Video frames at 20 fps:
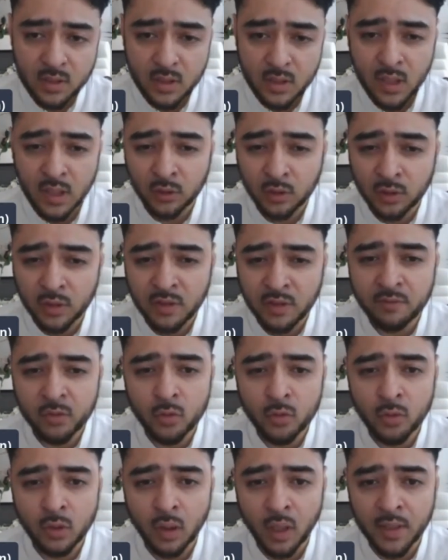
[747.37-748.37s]
So that should give
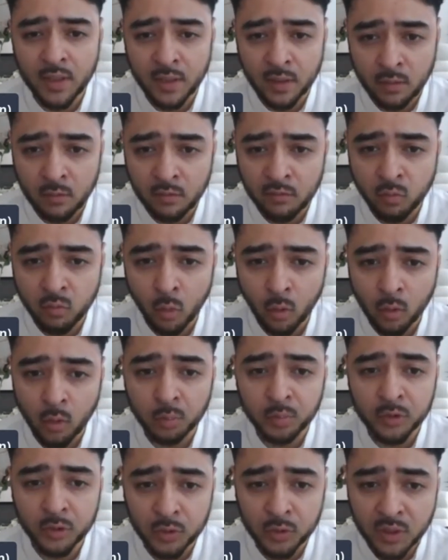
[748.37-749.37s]
you an idea of what
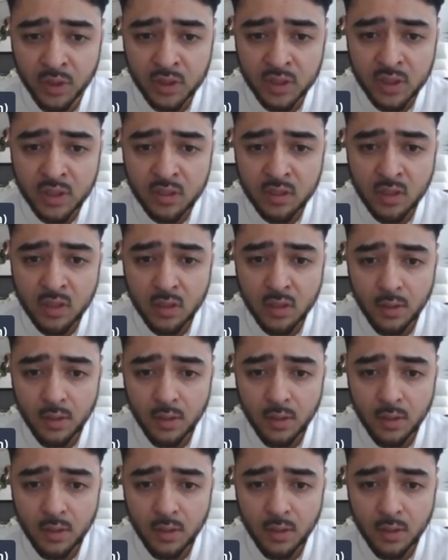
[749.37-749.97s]
opportunities